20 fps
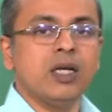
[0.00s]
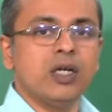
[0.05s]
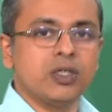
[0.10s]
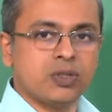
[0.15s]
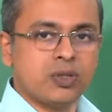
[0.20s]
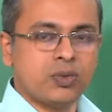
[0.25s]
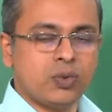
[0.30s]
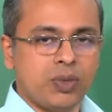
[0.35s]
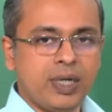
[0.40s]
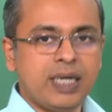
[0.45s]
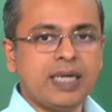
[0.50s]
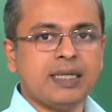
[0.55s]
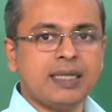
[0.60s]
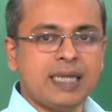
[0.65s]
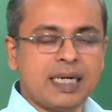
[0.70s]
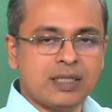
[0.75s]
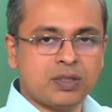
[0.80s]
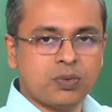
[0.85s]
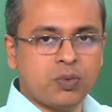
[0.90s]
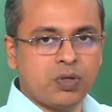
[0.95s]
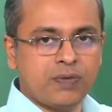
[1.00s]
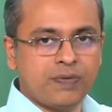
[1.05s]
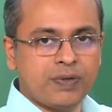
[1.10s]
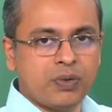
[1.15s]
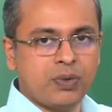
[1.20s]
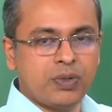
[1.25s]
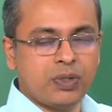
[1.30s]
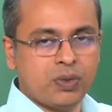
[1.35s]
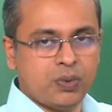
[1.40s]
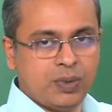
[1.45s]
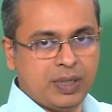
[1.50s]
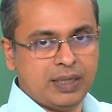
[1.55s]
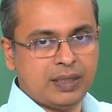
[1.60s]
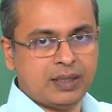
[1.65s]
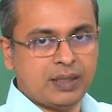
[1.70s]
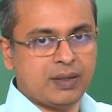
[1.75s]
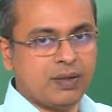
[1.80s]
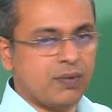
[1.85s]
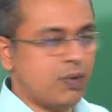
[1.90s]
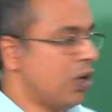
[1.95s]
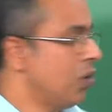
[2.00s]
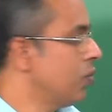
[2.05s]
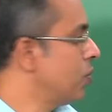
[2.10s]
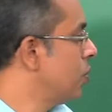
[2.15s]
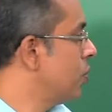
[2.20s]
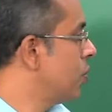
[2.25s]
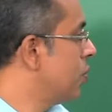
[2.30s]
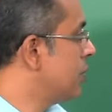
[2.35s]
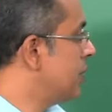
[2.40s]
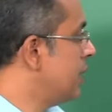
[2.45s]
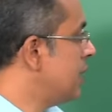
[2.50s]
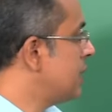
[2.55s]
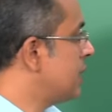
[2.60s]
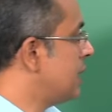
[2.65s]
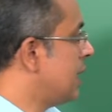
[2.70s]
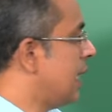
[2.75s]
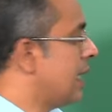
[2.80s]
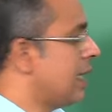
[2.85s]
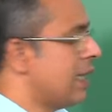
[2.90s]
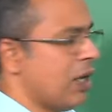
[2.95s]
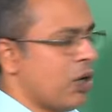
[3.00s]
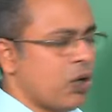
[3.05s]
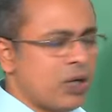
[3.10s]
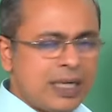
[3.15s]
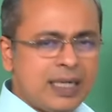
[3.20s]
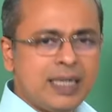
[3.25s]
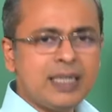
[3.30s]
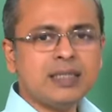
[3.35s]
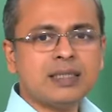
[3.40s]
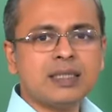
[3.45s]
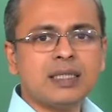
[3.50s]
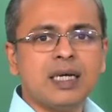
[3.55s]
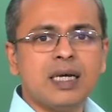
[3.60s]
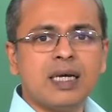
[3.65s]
So, today that is what we are going to look at, how to do this, and or at least